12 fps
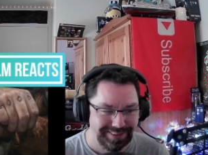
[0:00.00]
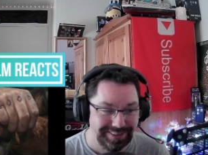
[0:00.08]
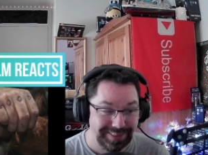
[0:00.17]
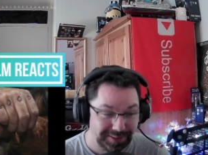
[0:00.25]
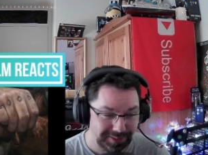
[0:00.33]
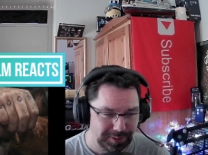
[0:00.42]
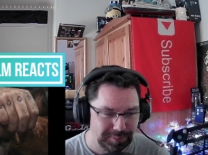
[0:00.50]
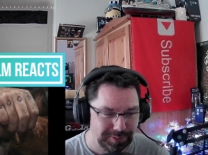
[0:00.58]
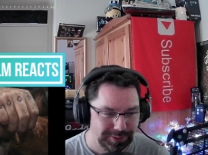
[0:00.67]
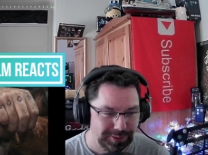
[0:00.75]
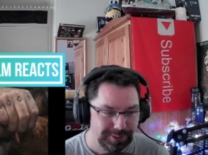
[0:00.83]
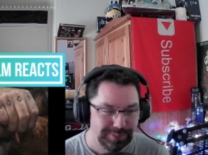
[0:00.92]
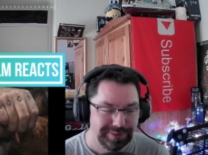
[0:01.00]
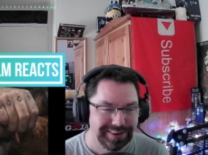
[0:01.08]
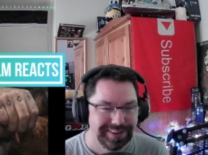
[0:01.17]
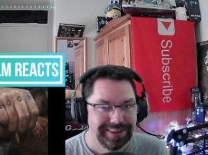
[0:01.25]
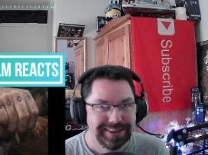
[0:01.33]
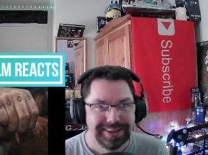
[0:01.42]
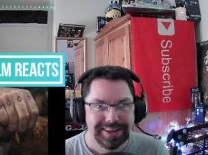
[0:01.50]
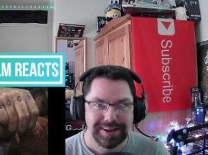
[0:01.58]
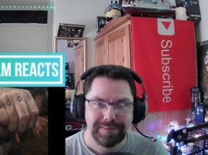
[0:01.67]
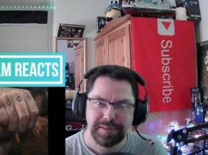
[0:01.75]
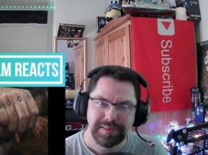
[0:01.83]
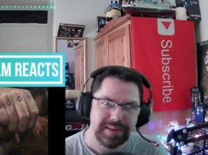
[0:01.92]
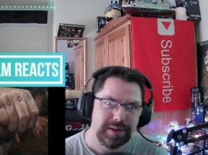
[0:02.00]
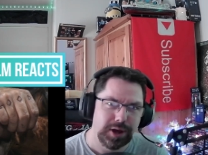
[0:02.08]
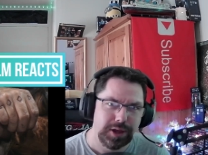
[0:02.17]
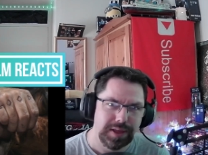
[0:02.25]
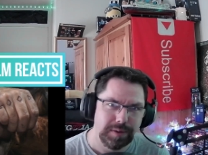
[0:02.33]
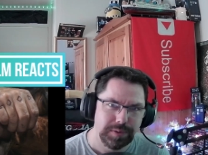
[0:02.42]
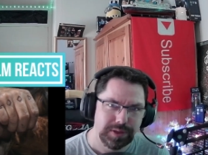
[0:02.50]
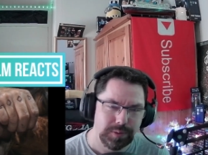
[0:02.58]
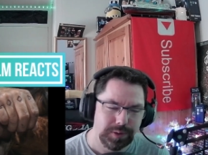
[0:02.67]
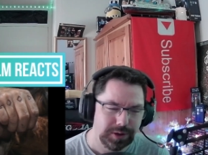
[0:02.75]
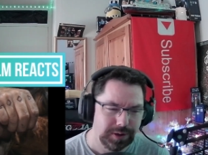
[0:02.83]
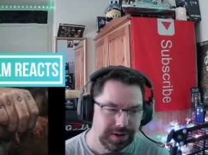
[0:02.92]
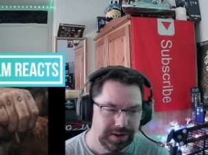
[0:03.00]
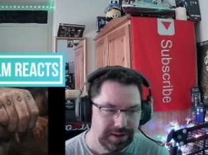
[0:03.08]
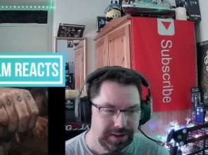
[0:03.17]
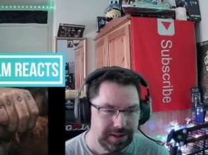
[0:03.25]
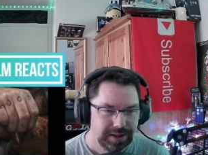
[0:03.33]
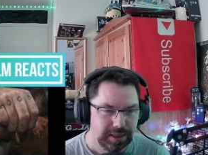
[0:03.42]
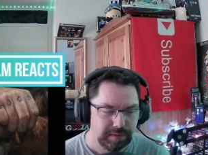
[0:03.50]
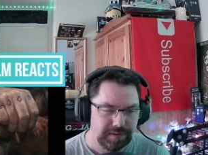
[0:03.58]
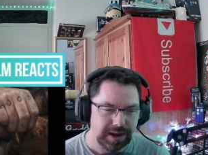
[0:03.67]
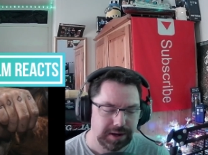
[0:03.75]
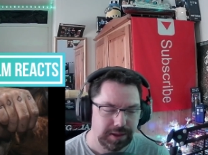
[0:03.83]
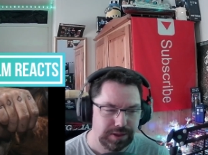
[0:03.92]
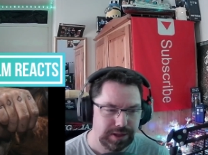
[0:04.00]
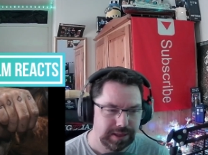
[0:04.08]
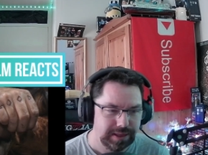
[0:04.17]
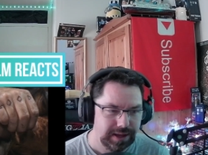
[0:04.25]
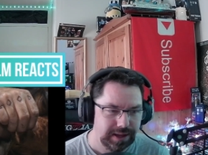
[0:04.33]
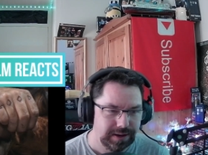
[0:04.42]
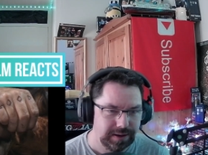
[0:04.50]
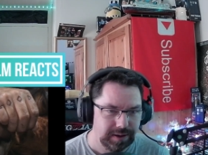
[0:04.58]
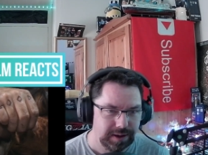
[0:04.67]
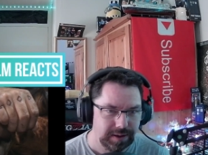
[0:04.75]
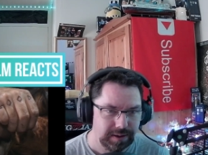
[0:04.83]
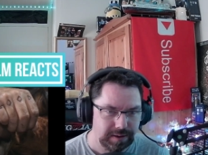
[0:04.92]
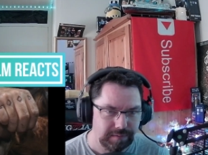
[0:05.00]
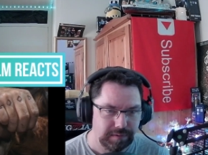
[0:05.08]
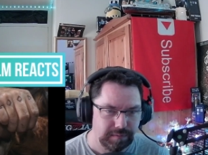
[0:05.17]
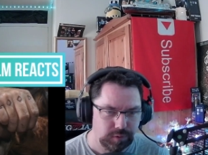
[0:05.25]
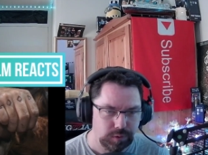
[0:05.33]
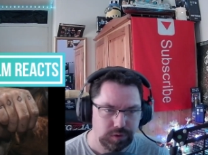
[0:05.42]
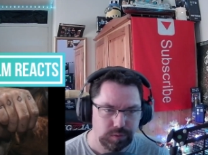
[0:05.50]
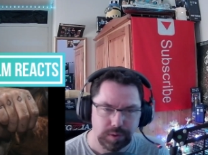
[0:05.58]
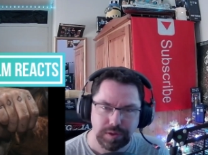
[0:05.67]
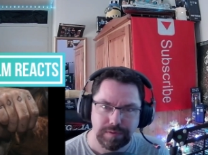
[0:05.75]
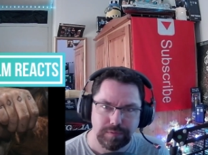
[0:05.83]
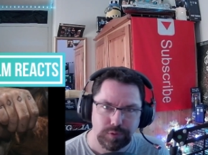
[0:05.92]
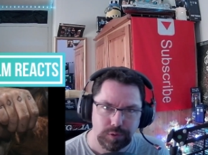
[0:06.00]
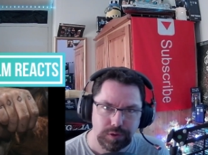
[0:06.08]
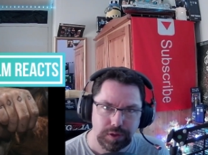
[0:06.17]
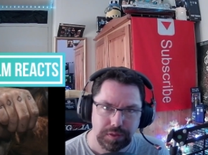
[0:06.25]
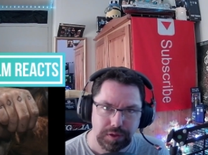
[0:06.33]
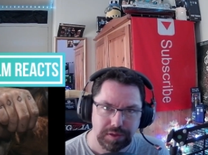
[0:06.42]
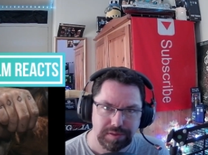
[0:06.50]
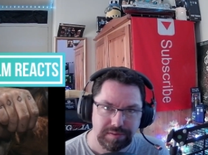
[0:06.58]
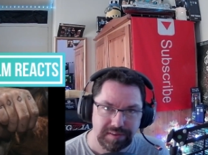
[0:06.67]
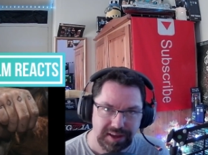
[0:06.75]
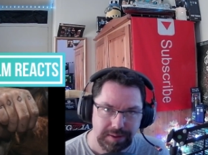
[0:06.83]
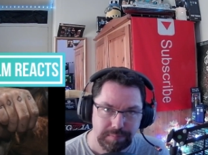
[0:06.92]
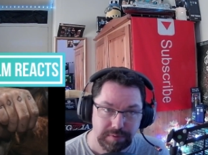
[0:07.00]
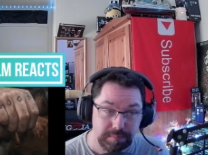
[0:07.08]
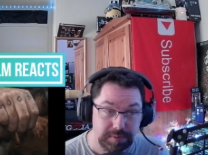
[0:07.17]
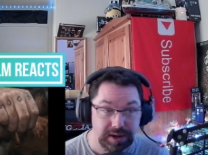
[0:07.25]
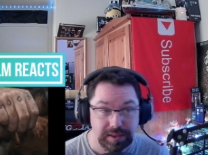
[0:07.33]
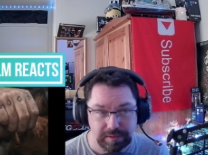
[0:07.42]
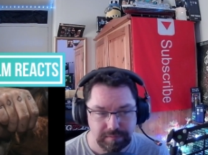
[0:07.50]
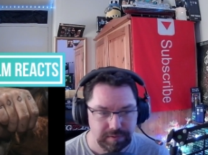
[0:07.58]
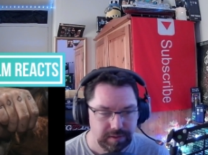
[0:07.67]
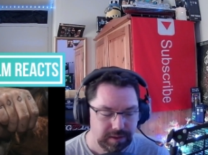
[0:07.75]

That there was a good one. I'll have to see how that was going on. The fact that she said, if I've told you once, I've told you a thousand times, meaning that